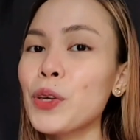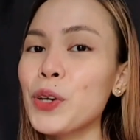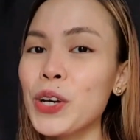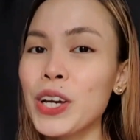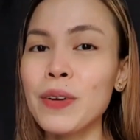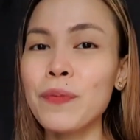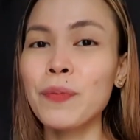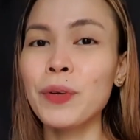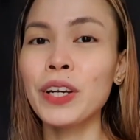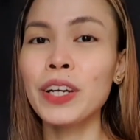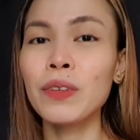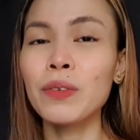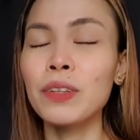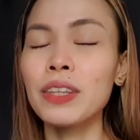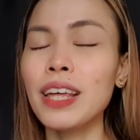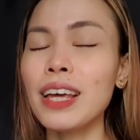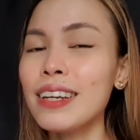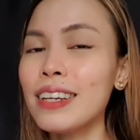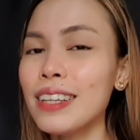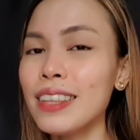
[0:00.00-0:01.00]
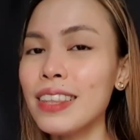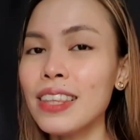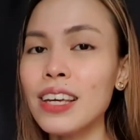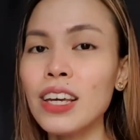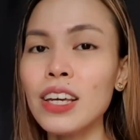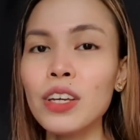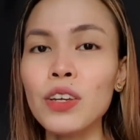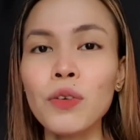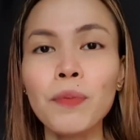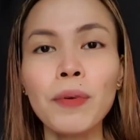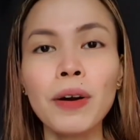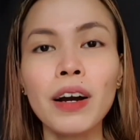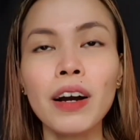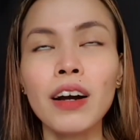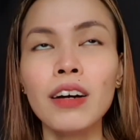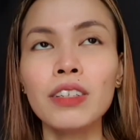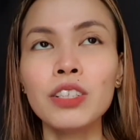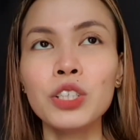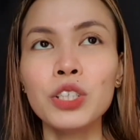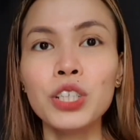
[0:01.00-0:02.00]
You can pair it with anything, yung
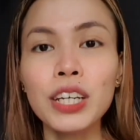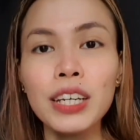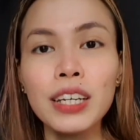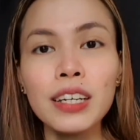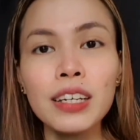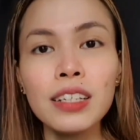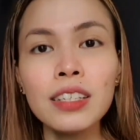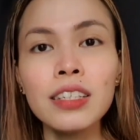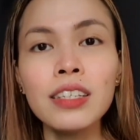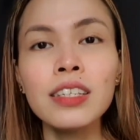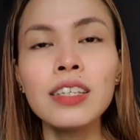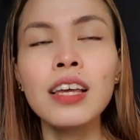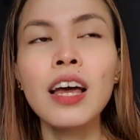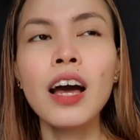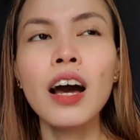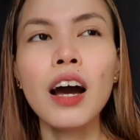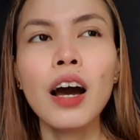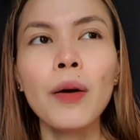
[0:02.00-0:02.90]
mga jeans.